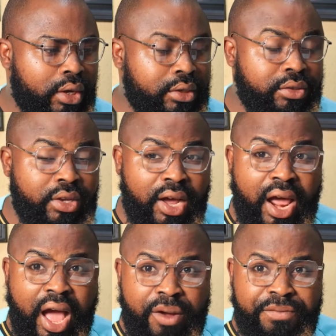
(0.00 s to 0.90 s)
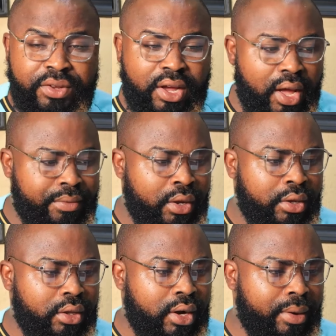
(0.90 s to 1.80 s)
In South Africa,
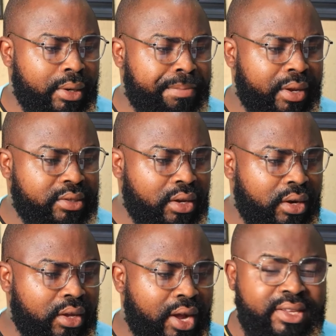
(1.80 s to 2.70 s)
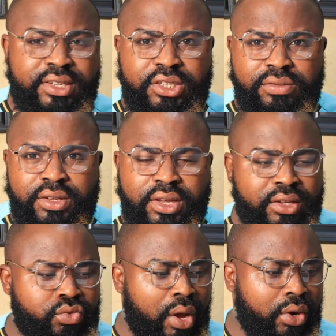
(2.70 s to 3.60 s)
talk about the PSL League. Kaizer Chiefs
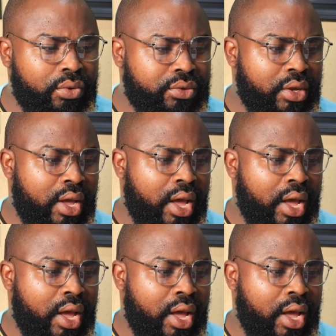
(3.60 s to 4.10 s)
against Swallows.